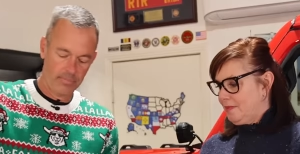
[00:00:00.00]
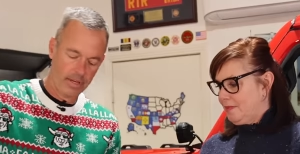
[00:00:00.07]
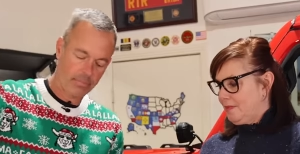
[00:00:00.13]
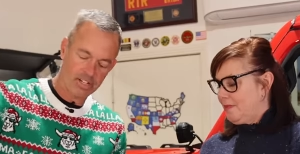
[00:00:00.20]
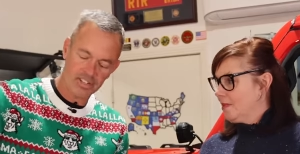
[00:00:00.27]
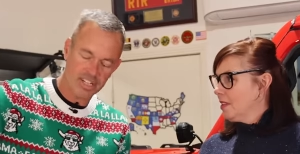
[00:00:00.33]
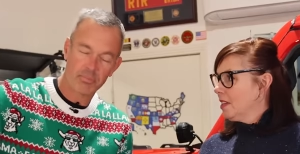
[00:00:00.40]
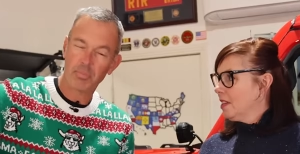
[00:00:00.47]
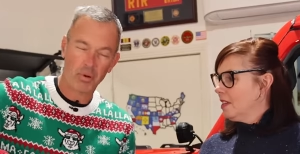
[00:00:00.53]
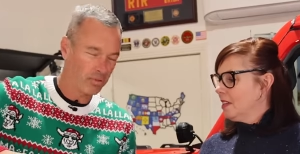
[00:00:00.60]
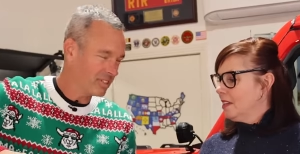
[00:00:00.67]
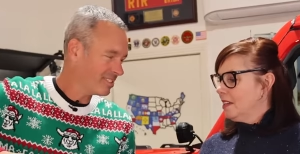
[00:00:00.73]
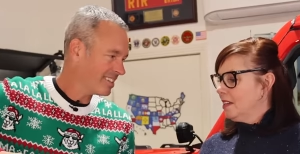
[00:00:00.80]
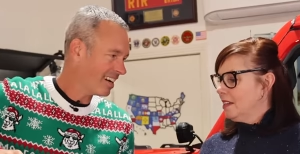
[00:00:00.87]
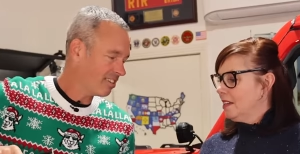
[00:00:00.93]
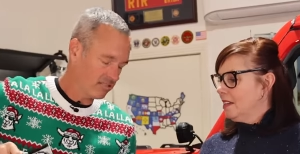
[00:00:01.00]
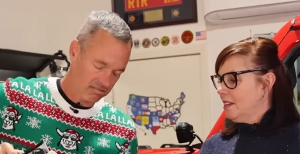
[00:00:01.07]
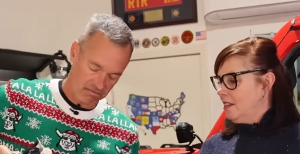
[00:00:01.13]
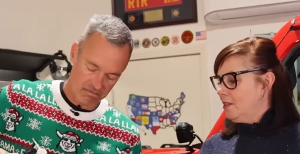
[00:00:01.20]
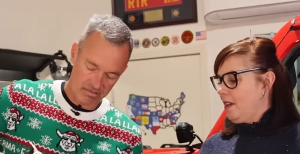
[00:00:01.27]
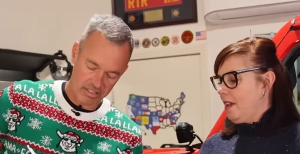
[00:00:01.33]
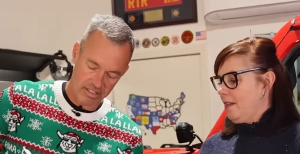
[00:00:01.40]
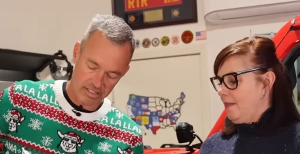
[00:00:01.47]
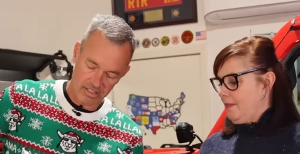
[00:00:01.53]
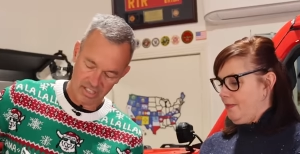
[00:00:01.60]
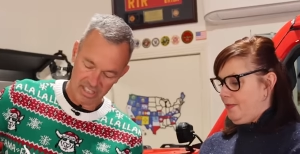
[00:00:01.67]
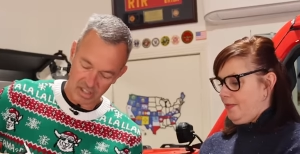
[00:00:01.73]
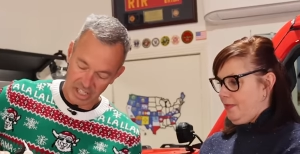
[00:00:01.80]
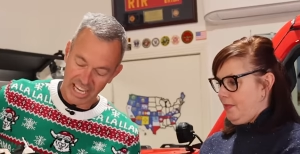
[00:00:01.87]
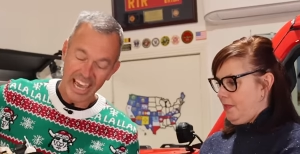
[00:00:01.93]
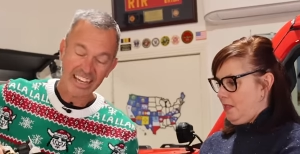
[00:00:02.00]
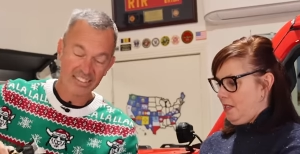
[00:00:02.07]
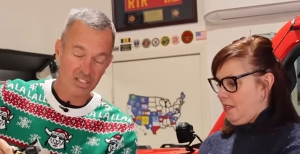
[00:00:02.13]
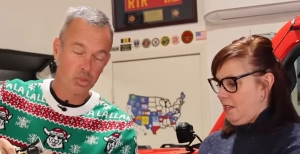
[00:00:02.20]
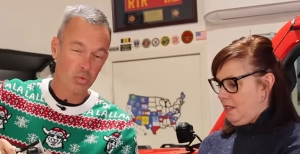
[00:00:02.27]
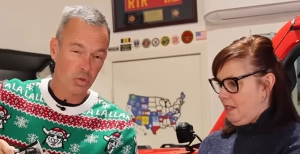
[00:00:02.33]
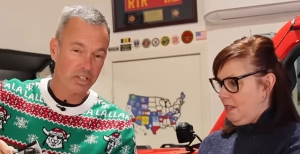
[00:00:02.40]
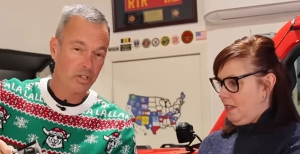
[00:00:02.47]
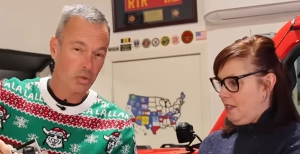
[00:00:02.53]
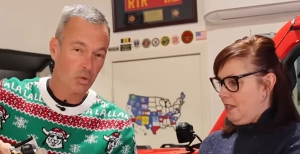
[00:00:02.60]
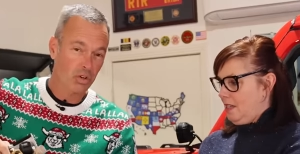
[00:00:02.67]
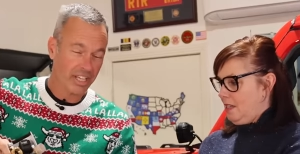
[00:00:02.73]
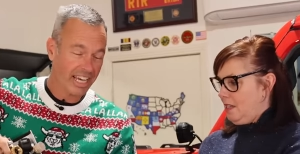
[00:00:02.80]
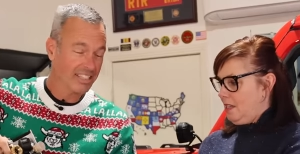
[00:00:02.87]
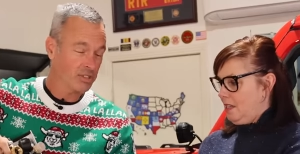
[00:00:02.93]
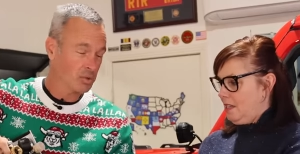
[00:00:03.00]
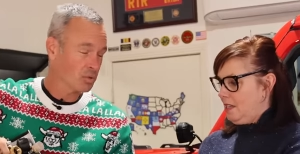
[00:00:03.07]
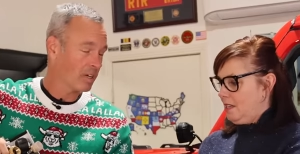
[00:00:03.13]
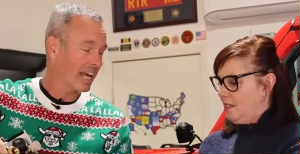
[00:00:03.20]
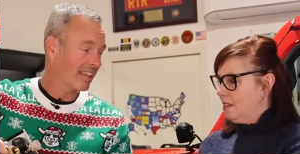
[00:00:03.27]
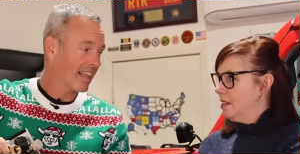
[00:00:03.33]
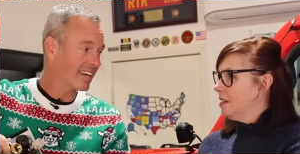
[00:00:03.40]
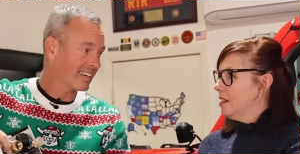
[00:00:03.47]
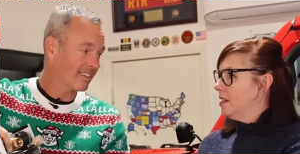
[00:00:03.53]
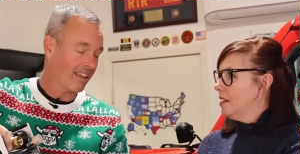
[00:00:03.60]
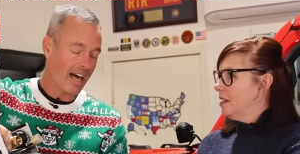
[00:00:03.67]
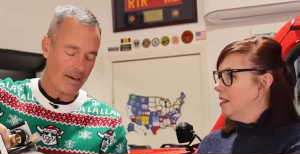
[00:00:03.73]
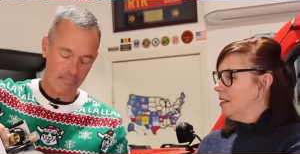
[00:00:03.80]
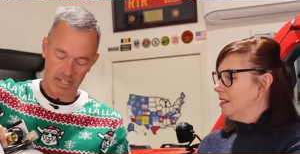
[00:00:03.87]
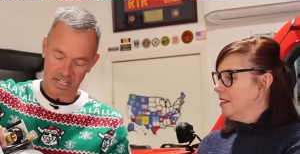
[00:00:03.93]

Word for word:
Speaker 1: I'm just gonna pull this out. Okay. So the case is really cool. The case is what I like a lot